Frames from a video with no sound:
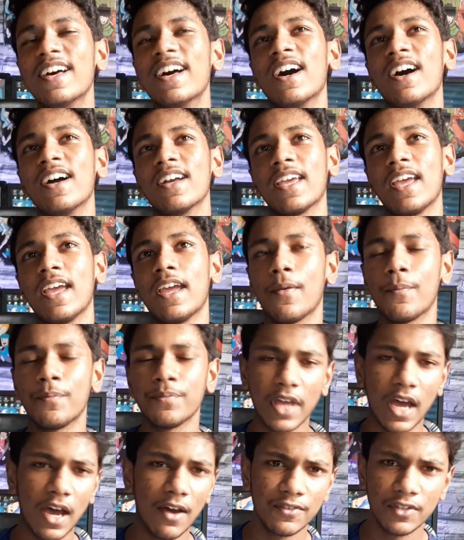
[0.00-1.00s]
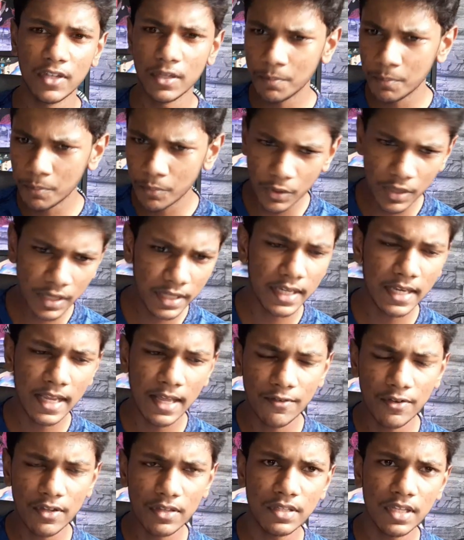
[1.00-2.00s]
Okay, after putting in
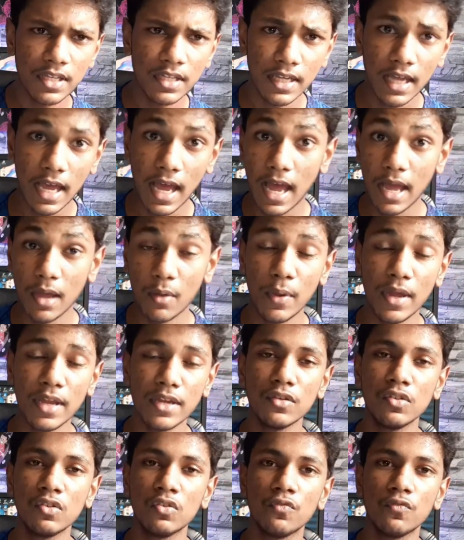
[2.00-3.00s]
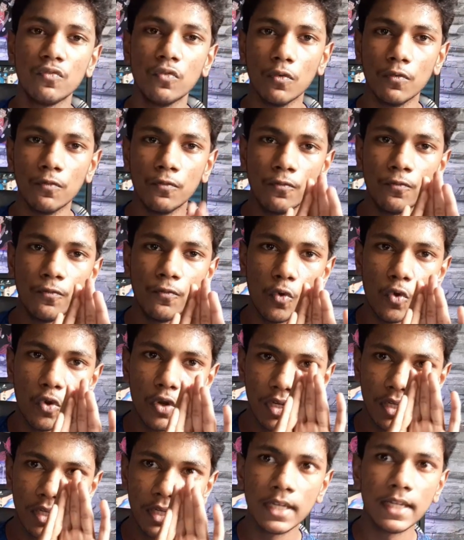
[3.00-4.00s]
everything, I went for full
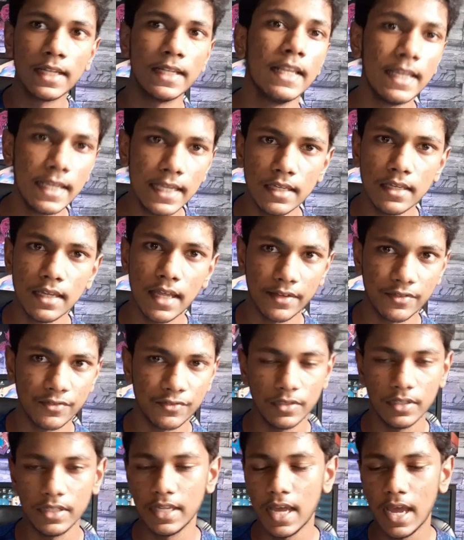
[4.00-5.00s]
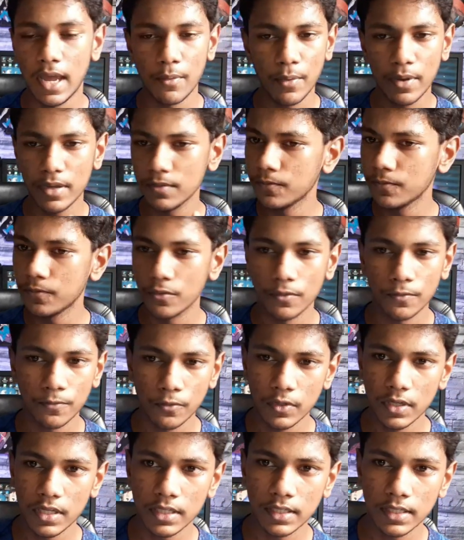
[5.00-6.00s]
clean actually. I went for
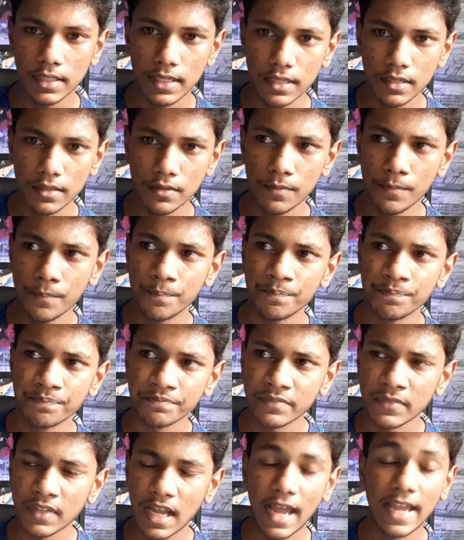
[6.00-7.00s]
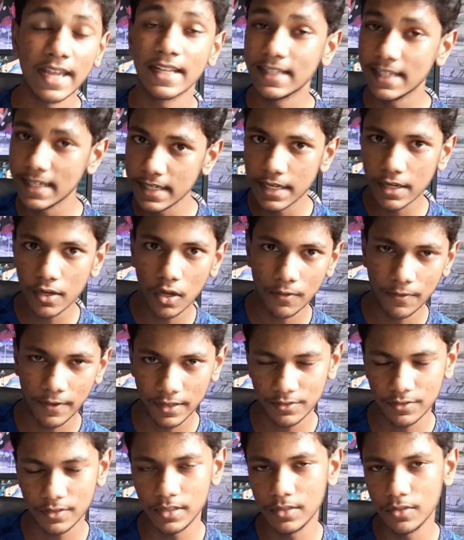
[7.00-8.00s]
fully clean. I cleaned it off
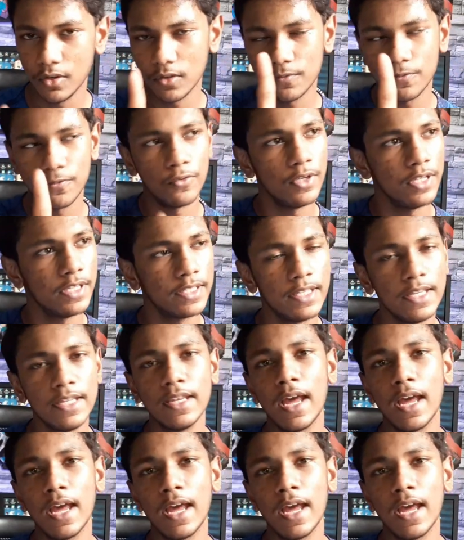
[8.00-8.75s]
actually, not fully clean.